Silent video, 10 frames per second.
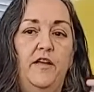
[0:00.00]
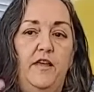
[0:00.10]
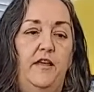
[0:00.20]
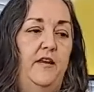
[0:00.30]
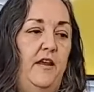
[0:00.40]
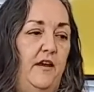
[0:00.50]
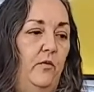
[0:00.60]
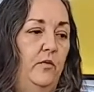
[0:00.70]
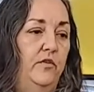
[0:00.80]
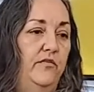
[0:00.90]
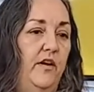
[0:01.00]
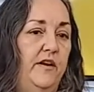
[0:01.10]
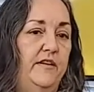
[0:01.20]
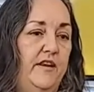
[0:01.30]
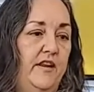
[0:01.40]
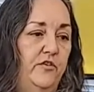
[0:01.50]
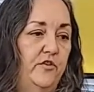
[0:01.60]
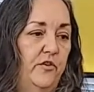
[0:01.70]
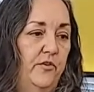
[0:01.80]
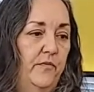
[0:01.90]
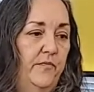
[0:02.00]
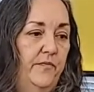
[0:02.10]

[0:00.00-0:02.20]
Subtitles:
in our divine nature.